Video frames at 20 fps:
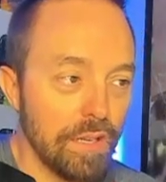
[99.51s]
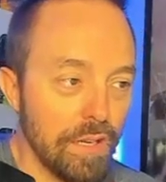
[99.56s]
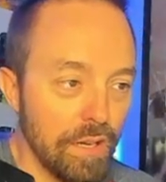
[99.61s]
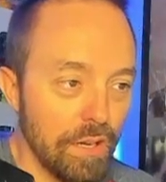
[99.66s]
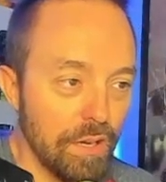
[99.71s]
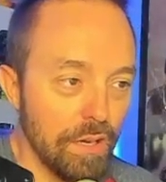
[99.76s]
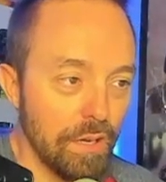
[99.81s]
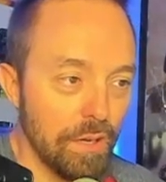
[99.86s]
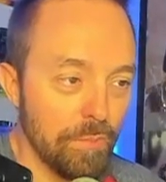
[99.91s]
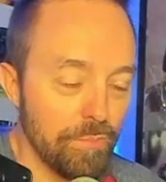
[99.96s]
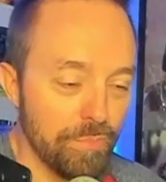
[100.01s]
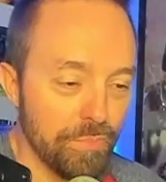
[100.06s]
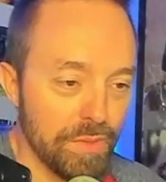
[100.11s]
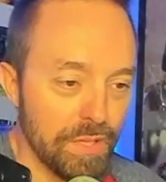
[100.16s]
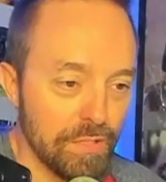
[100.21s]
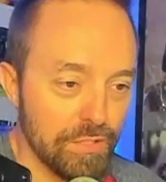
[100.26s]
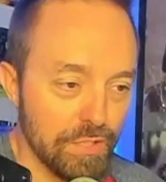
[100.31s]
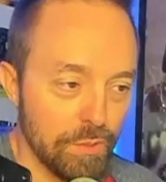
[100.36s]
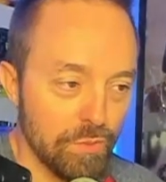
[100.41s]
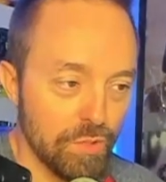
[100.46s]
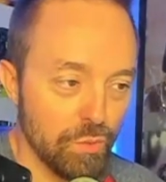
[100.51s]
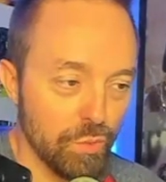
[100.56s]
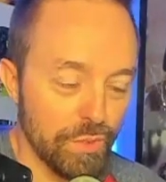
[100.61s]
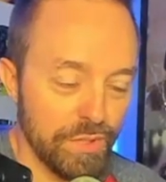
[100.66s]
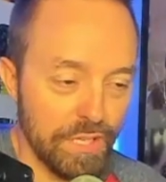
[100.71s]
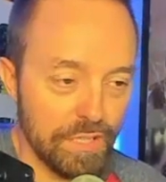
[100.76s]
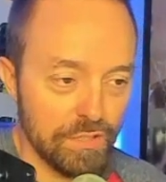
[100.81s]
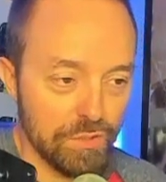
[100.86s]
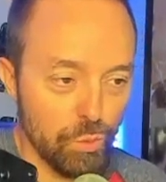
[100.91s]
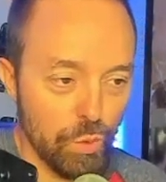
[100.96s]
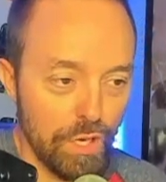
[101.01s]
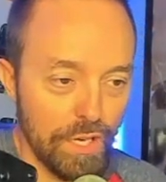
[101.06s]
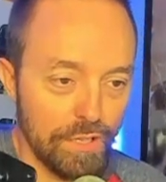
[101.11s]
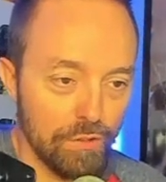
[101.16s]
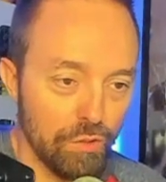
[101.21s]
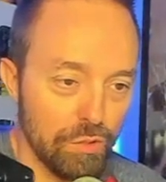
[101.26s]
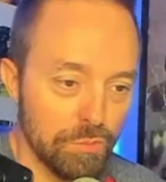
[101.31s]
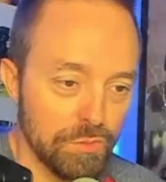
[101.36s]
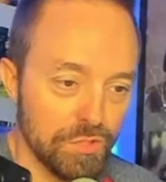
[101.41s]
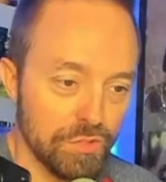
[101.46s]
Uh, someone with XY
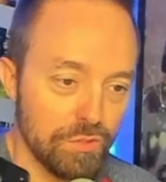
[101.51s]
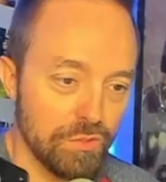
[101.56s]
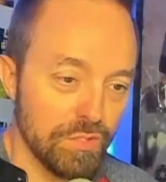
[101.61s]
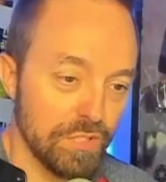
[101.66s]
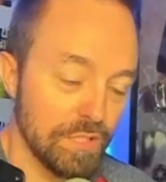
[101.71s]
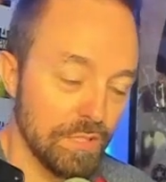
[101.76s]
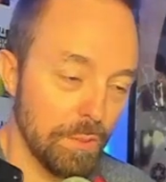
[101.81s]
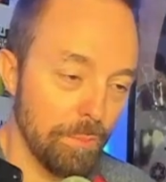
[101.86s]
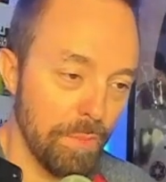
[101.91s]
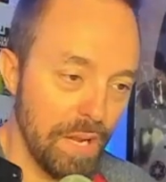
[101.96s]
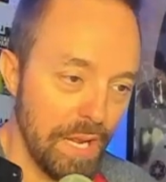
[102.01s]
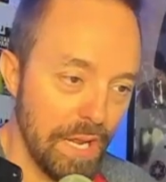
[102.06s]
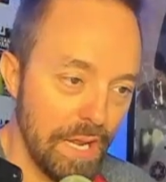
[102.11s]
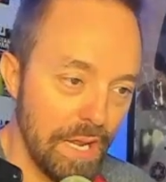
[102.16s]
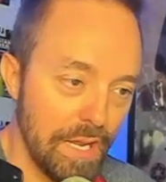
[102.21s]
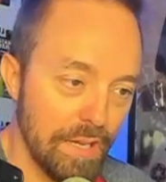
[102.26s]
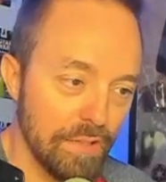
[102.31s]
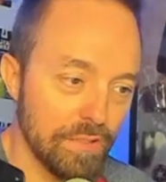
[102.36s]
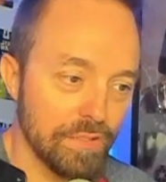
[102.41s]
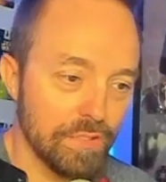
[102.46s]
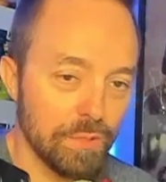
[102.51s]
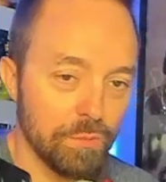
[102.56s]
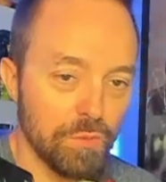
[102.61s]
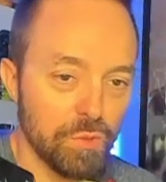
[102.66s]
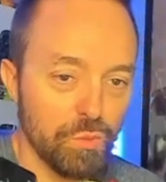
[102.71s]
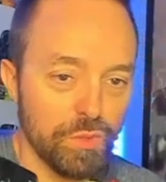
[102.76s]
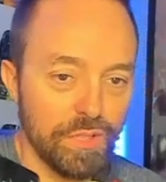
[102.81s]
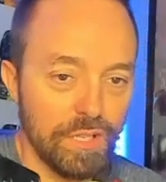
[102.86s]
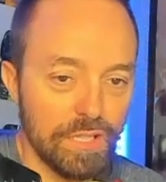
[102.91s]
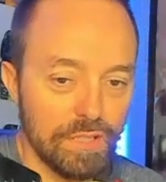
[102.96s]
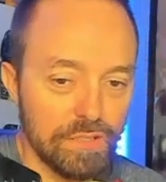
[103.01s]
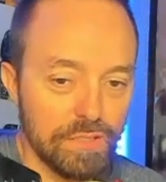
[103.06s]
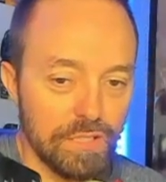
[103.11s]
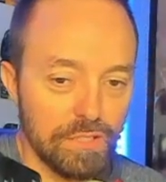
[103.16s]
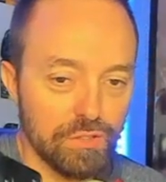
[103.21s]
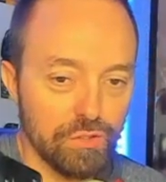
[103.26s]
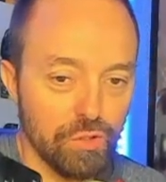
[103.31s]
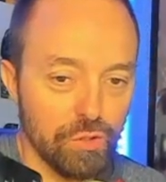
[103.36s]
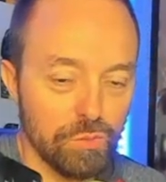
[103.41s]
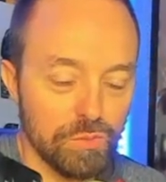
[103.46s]
chromosomes is a man and someone with
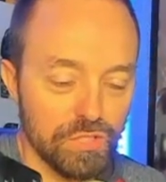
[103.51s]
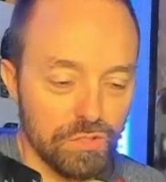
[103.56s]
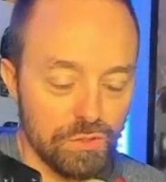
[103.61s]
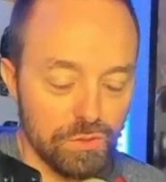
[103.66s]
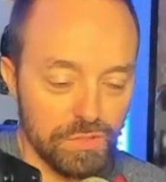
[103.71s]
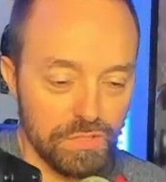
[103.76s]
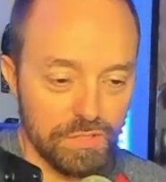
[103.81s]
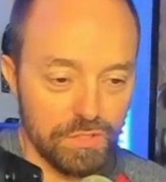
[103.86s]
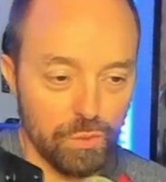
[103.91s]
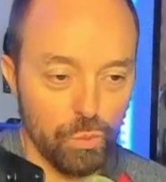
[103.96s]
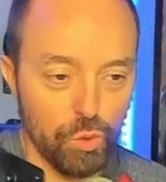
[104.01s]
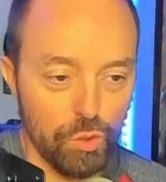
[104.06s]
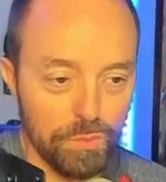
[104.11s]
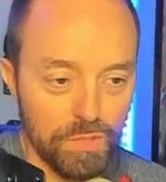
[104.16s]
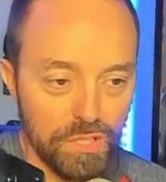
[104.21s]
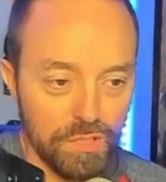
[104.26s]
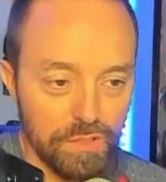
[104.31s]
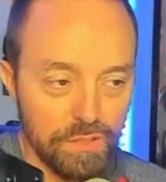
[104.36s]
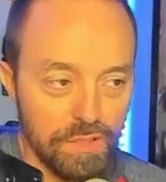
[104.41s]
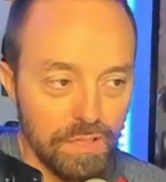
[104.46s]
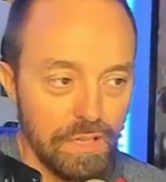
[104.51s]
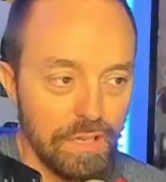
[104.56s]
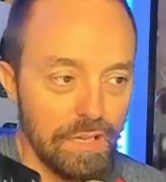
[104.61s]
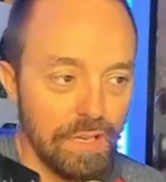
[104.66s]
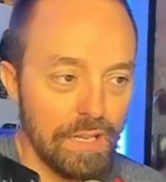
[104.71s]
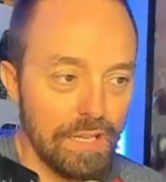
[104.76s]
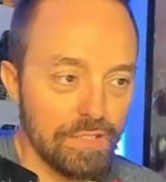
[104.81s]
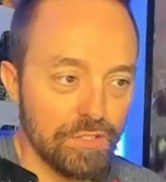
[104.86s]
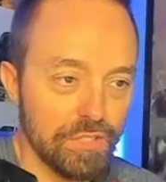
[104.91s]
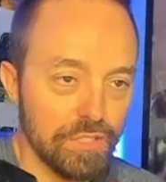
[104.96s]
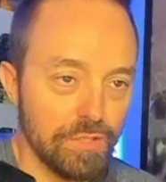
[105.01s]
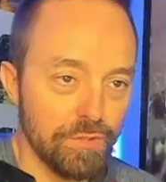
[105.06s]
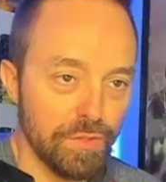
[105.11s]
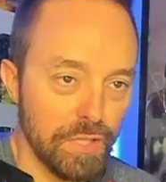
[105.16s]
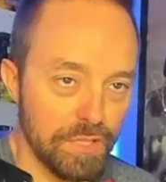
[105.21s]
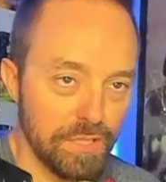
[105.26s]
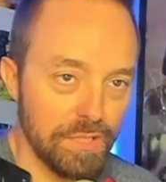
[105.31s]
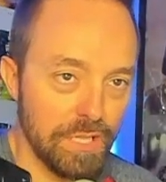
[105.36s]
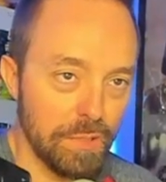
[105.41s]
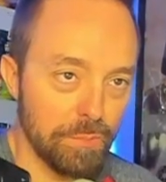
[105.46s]
XX chromosome is a woman. And she
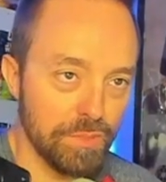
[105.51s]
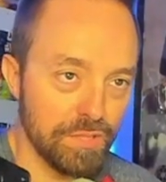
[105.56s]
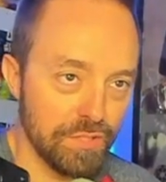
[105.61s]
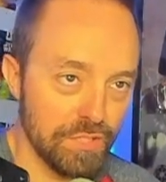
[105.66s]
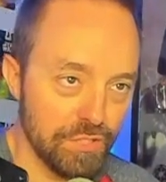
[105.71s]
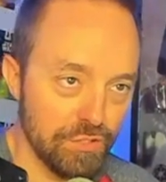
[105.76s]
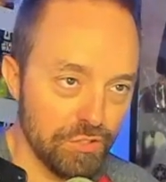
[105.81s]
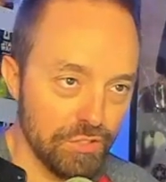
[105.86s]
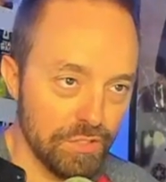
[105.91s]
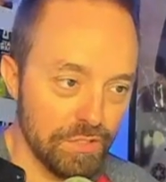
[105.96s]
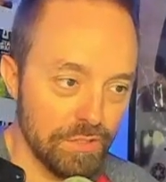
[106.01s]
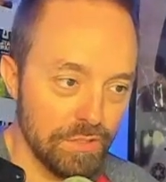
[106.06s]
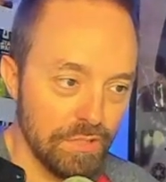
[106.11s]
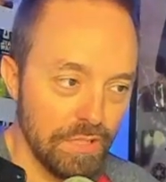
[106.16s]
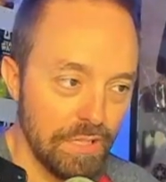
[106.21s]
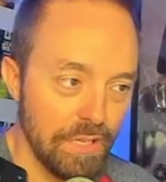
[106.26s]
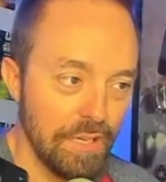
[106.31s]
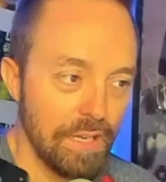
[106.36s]
defended that position.